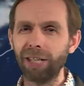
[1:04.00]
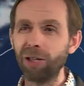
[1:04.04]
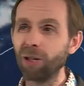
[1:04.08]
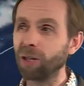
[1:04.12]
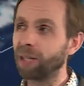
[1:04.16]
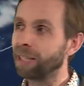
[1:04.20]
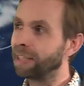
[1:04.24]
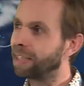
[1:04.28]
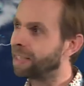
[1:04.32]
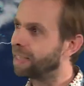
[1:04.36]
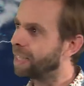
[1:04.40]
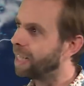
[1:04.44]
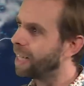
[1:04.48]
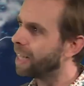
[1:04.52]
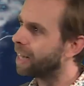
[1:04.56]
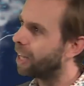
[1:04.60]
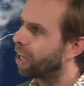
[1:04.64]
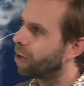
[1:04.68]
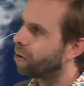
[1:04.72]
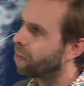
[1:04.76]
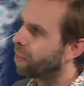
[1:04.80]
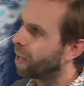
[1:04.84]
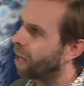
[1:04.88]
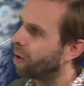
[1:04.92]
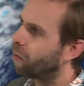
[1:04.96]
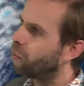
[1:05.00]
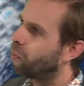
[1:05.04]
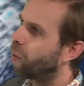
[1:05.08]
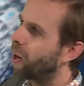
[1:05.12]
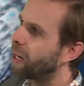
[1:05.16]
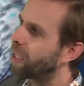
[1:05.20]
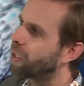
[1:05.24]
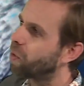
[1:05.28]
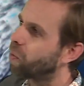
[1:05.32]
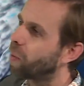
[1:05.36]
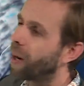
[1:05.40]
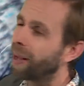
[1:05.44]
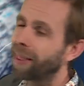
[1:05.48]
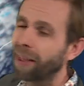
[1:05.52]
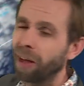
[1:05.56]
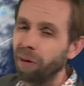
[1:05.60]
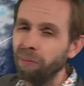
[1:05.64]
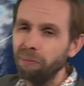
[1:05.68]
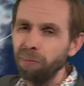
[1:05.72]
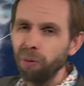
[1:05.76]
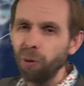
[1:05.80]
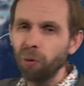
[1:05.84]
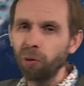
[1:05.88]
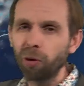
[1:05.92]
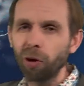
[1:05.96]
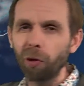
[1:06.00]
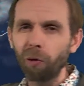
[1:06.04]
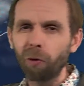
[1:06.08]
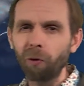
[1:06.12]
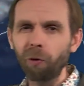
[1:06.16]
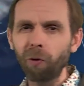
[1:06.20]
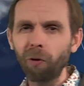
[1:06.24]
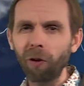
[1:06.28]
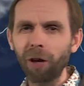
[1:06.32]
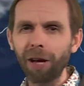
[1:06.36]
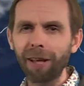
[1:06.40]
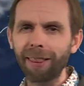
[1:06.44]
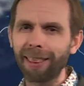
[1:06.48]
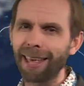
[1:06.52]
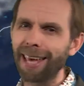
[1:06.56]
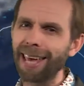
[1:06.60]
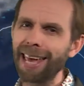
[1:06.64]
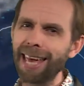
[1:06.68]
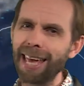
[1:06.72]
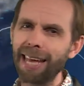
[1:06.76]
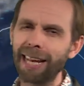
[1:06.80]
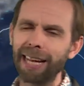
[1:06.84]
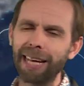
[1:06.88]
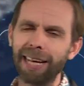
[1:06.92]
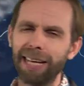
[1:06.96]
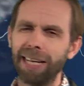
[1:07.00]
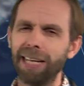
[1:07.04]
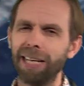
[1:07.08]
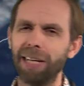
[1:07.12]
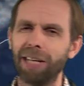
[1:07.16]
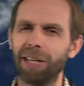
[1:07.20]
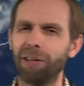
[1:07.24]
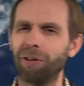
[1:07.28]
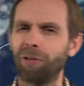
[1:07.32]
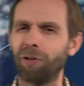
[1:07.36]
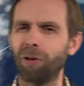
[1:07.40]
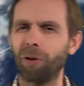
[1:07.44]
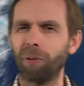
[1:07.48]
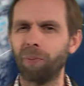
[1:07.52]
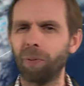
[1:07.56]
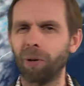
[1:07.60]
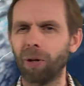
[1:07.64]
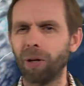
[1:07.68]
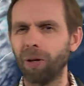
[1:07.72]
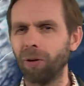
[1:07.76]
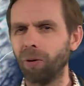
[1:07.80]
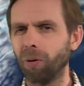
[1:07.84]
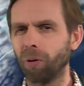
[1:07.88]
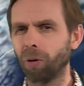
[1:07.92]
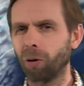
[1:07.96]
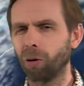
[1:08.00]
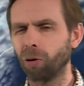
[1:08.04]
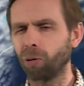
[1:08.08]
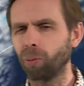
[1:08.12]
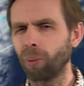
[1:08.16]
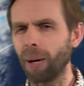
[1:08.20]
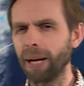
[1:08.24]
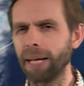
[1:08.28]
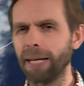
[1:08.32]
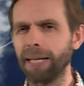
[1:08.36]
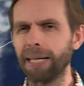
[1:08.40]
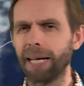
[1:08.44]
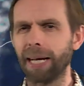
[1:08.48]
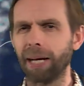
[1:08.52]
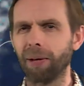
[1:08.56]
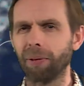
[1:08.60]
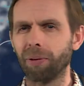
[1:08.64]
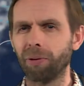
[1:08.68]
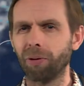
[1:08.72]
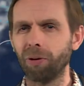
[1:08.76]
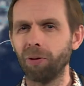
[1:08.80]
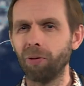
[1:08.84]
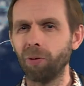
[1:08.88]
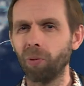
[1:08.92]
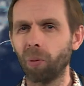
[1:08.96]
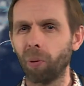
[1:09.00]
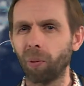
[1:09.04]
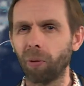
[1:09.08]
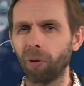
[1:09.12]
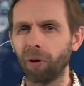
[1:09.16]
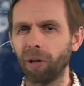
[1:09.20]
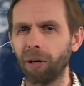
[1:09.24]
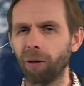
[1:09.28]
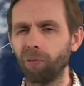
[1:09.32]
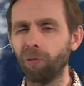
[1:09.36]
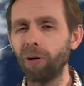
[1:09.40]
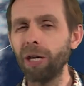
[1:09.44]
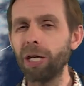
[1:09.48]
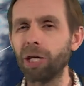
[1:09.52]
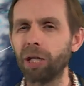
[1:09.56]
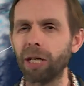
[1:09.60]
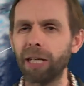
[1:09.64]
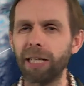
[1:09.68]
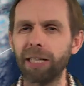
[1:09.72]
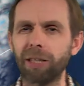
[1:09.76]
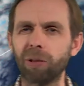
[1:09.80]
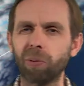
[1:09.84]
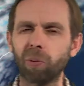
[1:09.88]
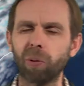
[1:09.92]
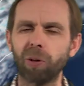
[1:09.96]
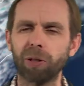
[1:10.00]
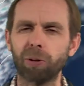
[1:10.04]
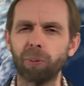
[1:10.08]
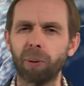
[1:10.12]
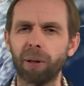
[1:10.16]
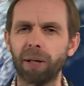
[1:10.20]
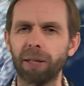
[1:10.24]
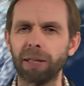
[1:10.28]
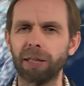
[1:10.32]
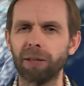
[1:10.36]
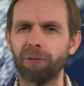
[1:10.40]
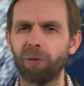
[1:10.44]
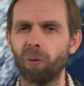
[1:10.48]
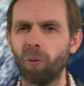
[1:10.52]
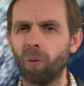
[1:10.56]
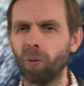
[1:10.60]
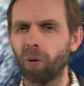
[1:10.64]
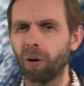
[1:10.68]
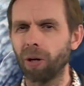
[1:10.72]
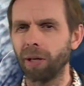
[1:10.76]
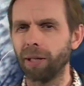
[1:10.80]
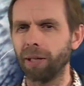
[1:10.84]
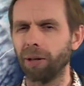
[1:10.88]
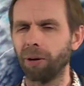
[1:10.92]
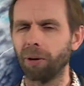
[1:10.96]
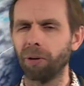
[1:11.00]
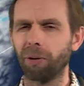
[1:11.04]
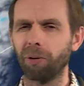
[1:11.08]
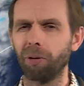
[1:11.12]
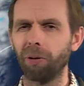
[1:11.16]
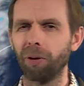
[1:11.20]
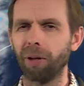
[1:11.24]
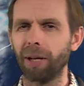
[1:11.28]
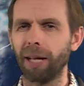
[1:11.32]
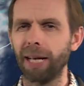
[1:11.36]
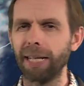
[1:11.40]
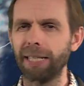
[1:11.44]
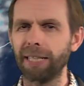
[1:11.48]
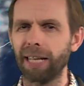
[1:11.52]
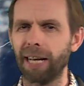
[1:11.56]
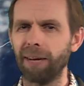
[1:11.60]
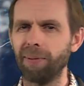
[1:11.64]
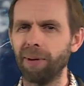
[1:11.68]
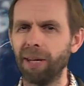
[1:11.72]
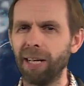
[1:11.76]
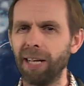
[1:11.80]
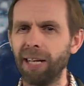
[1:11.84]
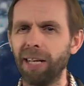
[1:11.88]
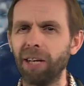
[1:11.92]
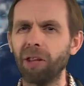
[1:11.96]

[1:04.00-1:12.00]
You can see though that wetter weather moves further in from the north, spreading down through Northland and reaching in towards parts of Auckland through the daytime,